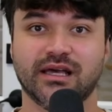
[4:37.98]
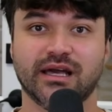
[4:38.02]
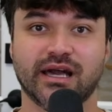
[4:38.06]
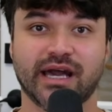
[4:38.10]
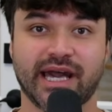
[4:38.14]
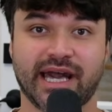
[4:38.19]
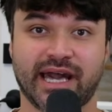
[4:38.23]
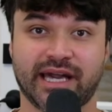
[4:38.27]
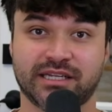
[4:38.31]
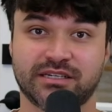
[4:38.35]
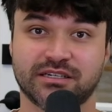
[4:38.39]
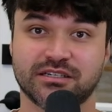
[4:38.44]

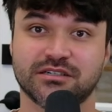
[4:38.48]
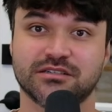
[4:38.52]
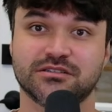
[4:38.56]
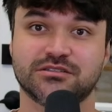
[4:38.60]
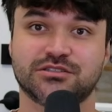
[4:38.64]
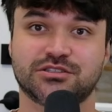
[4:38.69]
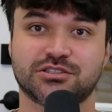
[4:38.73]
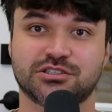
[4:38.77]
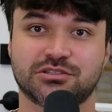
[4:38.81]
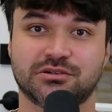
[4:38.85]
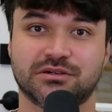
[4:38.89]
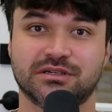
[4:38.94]

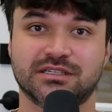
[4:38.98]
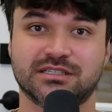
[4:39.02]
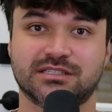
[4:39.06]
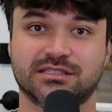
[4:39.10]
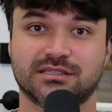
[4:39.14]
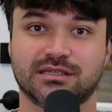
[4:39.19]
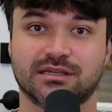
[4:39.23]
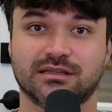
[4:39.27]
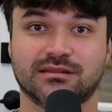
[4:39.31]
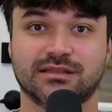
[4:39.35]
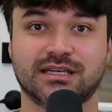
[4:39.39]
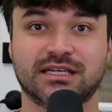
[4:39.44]
Editor's Choice
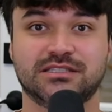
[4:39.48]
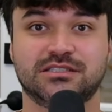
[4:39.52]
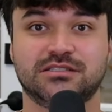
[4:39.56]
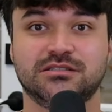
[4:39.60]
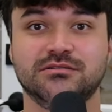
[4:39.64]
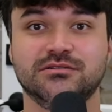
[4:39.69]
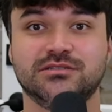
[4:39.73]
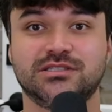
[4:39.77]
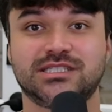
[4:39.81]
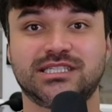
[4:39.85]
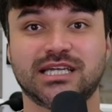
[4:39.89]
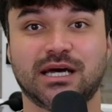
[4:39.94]
lets
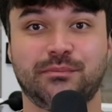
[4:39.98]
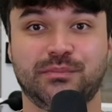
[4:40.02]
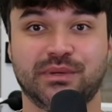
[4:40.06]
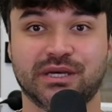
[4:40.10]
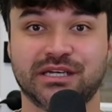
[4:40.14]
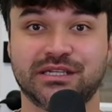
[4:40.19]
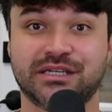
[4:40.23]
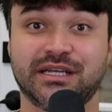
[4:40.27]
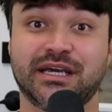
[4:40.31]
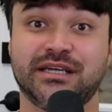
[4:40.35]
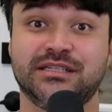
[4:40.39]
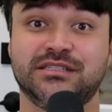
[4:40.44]
you step
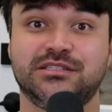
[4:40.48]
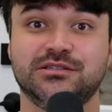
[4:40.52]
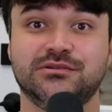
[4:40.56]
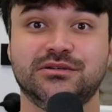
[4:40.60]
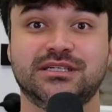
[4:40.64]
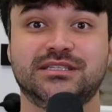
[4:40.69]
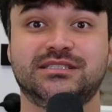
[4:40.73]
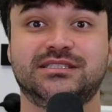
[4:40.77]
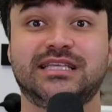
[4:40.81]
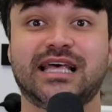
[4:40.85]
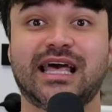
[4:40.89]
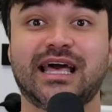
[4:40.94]
in and do
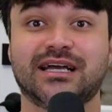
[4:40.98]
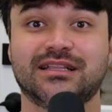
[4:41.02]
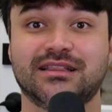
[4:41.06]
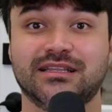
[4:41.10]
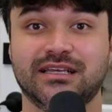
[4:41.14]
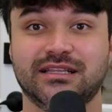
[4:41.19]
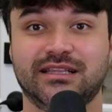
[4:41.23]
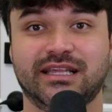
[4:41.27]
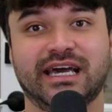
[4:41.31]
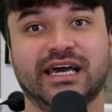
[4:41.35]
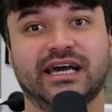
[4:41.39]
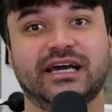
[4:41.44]
exactly
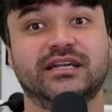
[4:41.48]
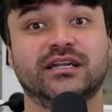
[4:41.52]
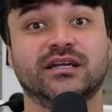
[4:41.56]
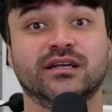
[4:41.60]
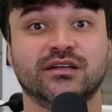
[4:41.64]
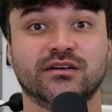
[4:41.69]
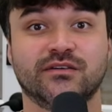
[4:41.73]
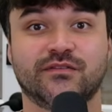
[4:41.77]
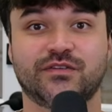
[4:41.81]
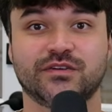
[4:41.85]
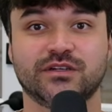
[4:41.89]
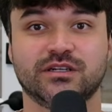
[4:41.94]
that
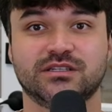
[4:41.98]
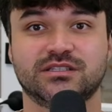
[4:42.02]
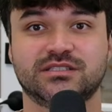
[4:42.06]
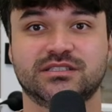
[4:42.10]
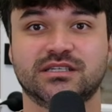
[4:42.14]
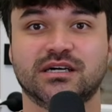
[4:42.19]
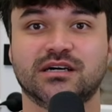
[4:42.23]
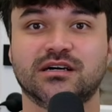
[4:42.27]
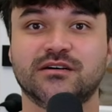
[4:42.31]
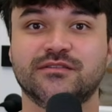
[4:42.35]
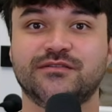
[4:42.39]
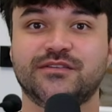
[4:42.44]
for
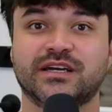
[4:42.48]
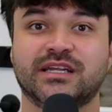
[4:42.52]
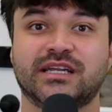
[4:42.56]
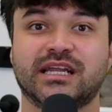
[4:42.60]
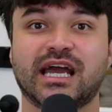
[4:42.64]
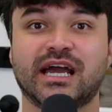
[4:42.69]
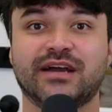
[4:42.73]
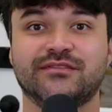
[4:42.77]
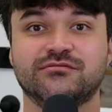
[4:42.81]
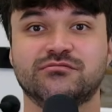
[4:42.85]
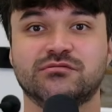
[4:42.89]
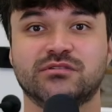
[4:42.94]
yourself and
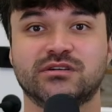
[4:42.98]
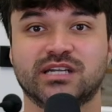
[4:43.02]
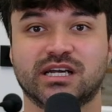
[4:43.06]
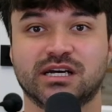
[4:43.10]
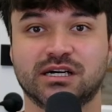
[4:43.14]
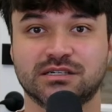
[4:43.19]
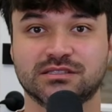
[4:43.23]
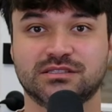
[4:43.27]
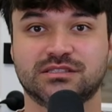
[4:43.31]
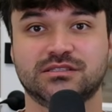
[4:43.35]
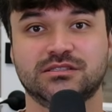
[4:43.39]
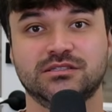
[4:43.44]
everyone
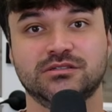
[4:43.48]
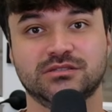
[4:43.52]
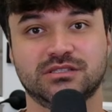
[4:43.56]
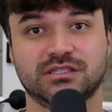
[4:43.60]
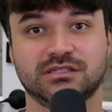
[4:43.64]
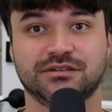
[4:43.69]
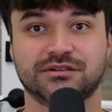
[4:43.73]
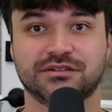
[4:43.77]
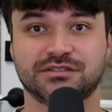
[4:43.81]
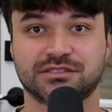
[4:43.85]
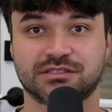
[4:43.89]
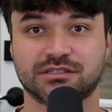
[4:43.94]
else using
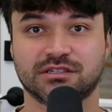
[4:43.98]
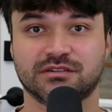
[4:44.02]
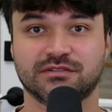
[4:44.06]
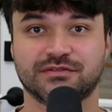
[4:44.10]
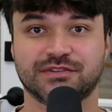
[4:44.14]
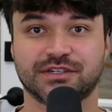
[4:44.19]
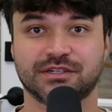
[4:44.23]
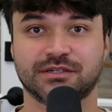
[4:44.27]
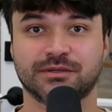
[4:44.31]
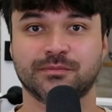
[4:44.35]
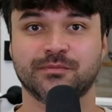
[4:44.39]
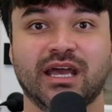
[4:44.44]
your
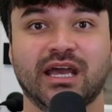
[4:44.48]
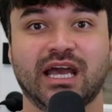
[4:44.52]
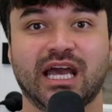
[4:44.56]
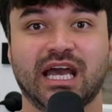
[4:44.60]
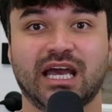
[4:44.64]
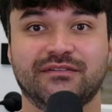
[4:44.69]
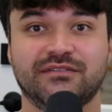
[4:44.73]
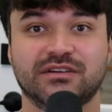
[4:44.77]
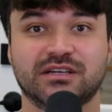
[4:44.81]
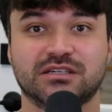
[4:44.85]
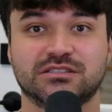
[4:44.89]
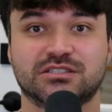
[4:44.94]
server.
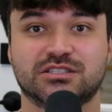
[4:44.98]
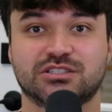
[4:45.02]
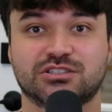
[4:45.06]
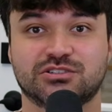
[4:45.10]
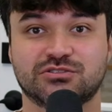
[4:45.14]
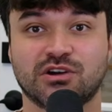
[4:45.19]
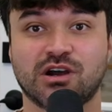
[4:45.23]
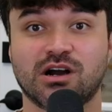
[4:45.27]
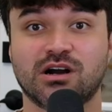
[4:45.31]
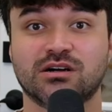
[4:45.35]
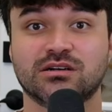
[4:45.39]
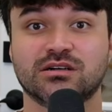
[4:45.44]
Having a
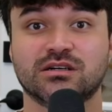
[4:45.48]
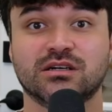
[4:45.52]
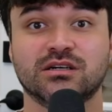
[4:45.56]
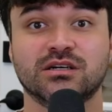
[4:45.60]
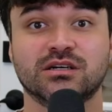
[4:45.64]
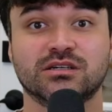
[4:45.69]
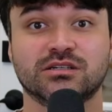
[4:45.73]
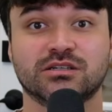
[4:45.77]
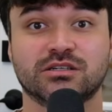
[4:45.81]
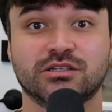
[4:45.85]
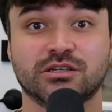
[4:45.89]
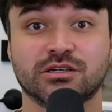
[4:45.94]
strong,
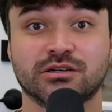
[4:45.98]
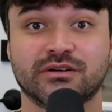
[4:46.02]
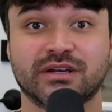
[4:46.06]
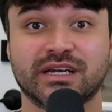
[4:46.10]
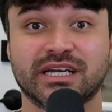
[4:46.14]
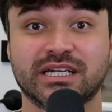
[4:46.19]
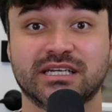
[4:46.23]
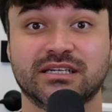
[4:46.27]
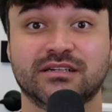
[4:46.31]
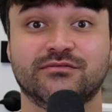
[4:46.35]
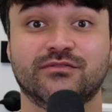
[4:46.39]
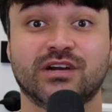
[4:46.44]

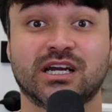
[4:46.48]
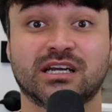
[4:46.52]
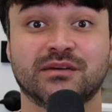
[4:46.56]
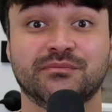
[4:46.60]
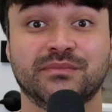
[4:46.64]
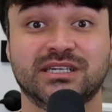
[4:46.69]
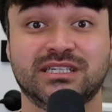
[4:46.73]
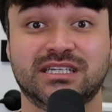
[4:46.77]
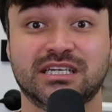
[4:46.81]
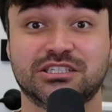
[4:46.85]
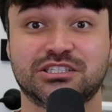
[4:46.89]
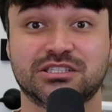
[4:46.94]
curated
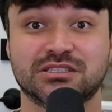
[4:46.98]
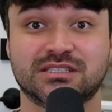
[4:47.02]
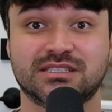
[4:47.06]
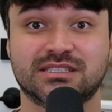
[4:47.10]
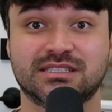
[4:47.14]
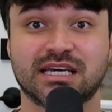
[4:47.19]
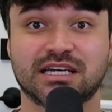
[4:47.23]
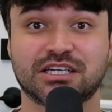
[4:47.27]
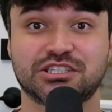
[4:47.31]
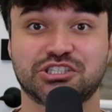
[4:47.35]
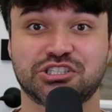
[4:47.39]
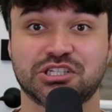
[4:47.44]
recommendation
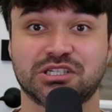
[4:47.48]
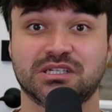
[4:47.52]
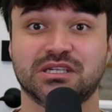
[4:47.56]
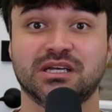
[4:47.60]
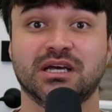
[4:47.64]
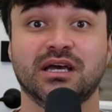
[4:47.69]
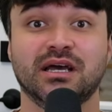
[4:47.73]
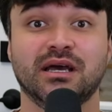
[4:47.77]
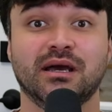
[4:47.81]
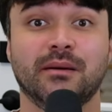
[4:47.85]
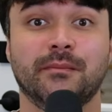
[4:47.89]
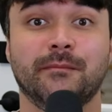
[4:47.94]
section
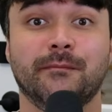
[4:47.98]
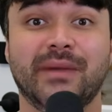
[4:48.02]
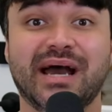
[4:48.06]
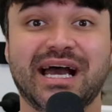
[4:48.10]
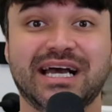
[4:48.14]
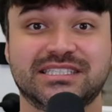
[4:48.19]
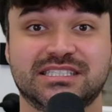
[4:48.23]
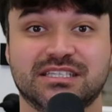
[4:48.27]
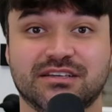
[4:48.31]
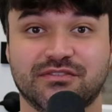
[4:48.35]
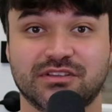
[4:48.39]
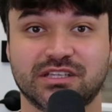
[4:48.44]

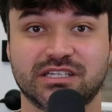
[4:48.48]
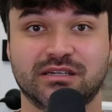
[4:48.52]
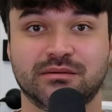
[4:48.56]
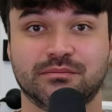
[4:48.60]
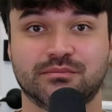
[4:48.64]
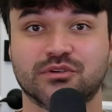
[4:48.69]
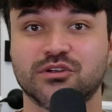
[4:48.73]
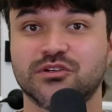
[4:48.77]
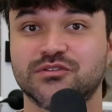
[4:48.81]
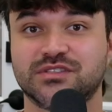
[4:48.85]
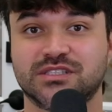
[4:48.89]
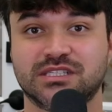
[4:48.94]
massively
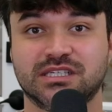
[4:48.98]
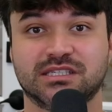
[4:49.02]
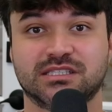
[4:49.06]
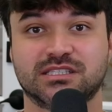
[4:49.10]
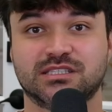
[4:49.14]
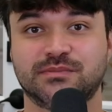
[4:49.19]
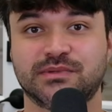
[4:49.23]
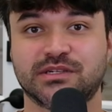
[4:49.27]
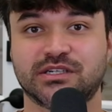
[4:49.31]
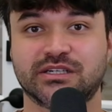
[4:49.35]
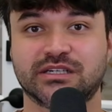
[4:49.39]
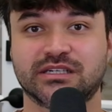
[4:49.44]
improves the
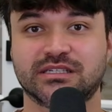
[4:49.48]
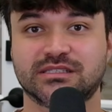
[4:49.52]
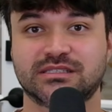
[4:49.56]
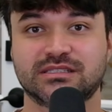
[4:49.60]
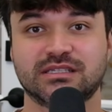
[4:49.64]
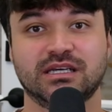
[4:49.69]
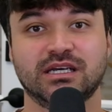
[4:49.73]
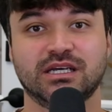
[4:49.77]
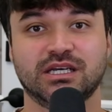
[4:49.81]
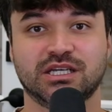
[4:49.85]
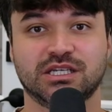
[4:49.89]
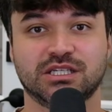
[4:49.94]
experience.
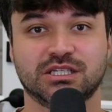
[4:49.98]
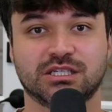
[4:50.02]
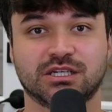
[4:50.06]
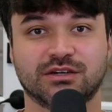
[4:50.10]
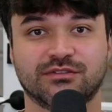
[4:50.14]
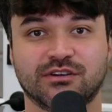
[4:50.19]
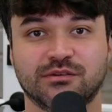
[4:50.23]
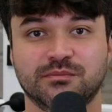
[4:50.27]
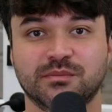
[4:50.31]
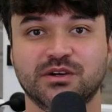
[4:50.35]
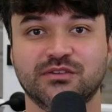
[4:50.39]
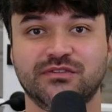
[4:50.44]
You're
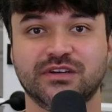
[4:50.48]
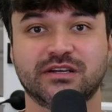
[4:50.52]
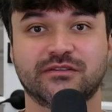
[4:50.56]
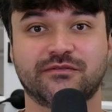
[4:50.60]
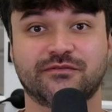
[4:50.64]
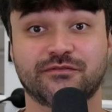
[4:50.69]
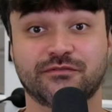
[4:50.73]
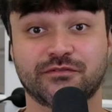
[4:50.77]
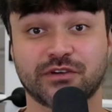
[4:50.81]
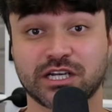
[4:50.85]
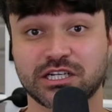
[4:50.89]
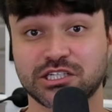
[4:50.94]
removing
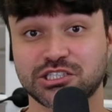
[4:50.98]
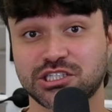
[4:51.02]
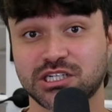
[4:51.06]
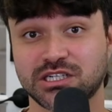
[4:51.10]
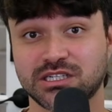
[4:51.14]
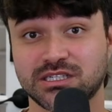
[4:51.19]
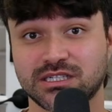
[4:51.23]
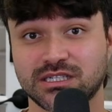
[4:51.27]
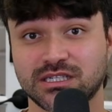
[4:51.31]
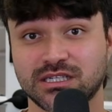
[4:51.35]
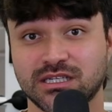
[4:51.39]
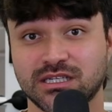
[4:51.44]

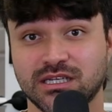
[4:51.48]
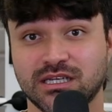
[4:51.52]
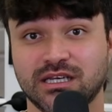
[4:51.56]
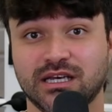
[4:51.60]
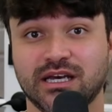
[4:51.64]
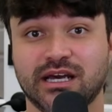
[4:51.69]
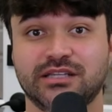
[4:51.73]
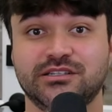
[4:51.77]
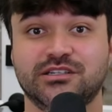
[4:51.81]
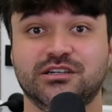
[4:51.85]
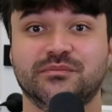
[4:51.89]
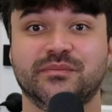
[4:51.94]
friction
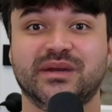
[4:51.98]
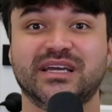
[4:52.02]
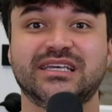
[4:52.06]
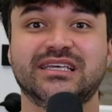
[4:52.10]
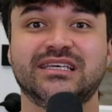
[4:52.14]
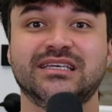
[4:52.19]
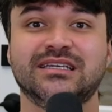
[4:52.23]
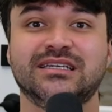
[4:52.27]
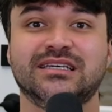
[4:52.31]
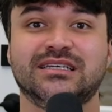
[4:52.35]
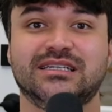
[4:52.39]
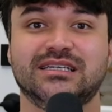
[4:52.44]
and you're
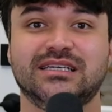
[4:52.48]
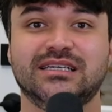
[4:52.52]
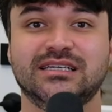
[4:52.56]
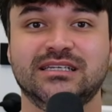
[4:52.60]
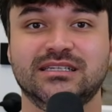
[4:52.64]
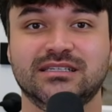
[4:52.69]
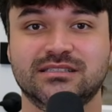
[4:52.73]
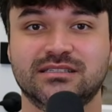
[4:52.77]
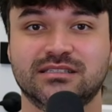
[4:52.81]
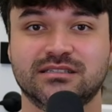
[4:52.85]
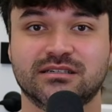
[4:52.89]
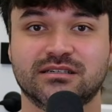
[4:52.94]
making it
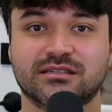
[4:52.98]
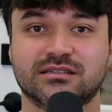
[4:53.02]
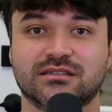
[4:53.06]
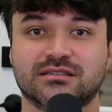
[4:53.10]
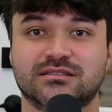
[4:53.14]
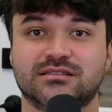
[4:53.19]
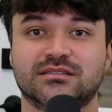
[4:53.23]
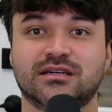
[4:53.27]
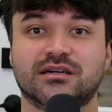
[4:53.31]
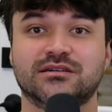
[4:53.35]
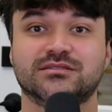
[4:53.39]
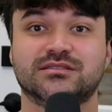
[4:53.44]
easier to
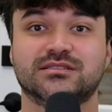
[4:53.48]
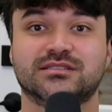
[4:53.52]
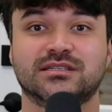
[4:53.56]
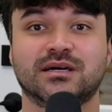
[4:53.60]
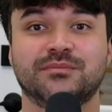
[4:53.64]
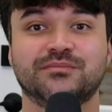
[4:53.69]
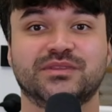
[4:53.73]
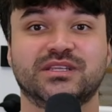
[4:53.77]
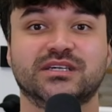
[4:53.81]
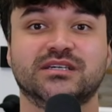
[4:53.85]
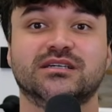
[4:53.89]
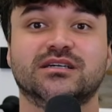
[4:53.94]
start
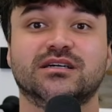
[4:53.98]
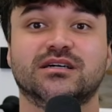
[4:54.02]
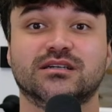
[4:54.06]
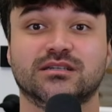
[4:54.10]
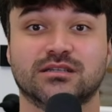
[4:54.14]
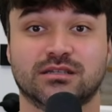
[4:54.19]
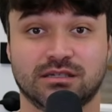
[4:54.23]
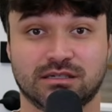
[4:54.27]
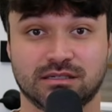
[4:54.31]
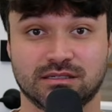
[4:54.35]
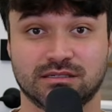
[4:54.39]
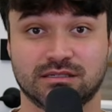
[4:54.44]
something
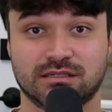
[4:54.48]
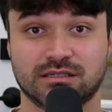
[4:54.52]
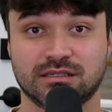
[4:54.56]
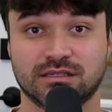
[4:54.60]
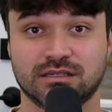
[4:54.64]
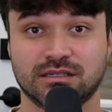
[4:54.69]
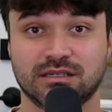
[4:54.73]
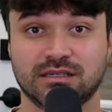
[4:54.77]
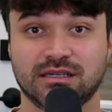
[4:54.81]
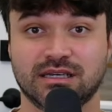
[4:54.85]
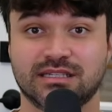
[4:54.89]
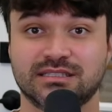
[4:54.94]
good
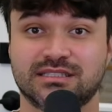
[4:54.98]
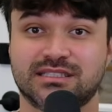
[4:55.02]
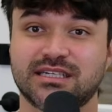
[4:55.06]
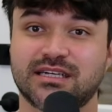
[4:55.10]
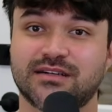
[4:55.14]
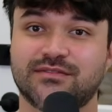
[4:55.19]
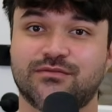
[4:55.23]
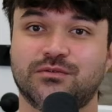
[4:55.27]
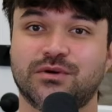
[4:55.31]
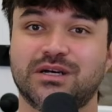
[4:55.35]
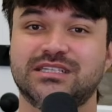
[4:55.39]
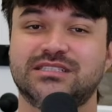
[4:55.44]
instead
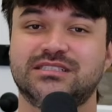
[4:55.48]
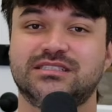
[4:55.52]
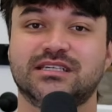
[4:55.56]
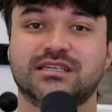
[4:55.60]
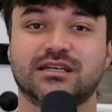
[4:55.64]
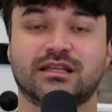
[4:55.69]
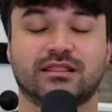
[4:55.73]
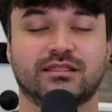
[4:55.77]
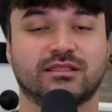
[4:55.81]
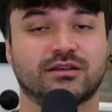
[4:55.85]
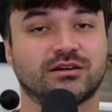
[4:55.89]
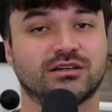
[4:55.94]
of wasting
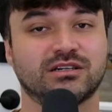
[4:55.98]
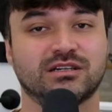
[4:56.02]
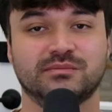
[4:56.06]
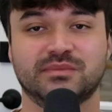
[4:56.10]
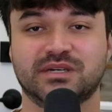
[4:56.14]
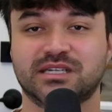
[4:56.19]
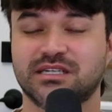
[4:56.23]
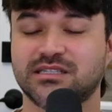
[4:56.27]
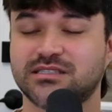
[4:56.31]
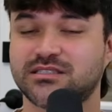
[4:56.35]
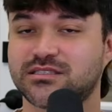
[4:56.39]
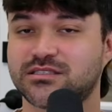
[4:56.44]
30
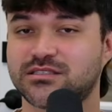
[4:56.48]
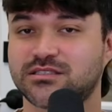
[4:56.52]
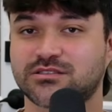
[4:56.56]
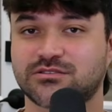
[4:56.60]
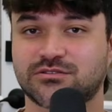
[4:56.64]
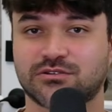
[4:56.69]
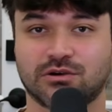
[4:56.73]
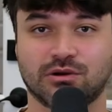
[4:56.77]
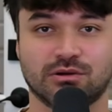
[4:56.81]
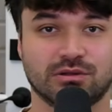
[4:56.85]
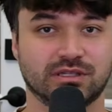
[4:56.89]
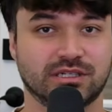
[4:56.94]
minutes
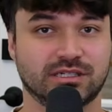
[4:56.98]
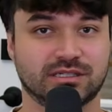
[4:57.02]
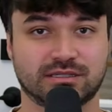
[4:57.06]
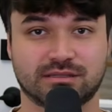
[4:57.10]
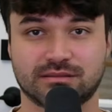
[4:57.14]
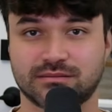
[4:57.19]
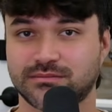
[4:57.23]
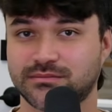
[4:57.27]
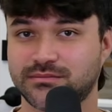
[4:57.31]
scrolling.